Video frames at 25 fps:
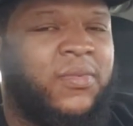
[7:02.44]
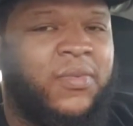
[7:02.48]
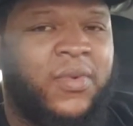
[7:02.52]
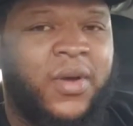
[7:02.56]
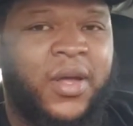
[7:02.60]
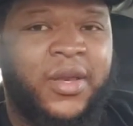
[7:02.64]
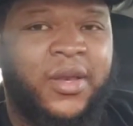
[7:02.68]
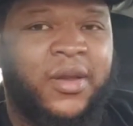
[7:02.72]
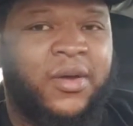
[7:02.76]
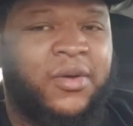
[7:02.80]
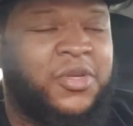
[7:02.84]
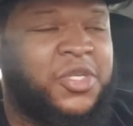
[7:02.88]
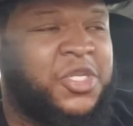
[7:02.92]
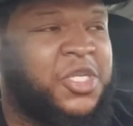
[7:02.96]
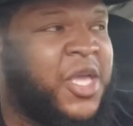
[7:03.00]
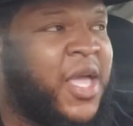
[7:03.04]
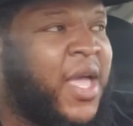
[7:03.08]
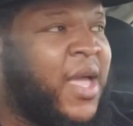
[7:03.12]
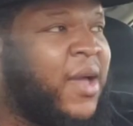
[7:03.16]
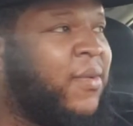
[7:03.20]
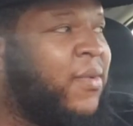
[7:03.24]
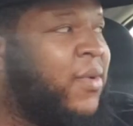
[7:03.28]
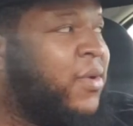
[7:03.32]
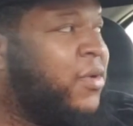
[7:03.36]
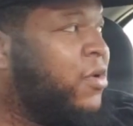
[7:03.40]
Wasn't no
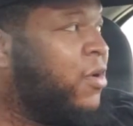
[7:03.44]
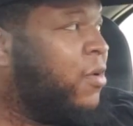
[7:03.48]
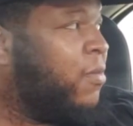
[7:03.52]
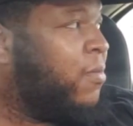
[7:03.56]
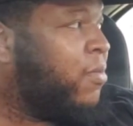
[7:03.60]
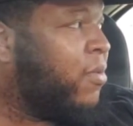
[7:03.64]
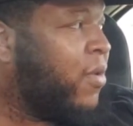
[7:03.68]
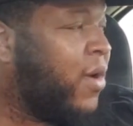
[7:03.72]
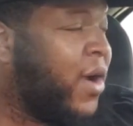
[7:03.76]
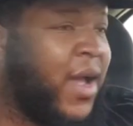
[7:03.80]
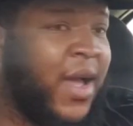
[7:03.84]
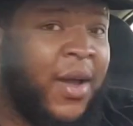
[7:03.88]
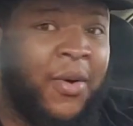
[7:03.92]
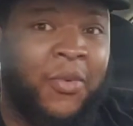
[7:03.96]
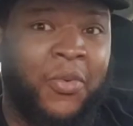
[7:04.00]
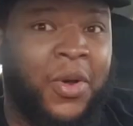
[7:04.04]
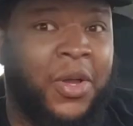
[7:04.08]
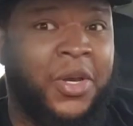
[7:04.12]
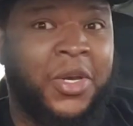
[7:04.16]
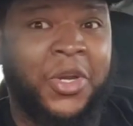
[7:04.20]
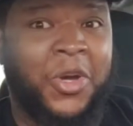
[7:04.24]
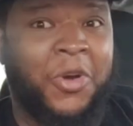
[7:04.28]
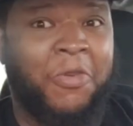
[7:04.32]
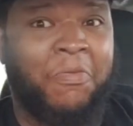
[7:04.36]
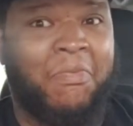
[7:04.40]
Shaq, wasn't no Brian,
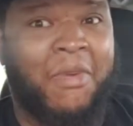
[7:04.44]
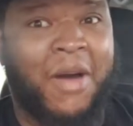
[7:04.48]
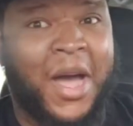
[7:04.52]
wasn't no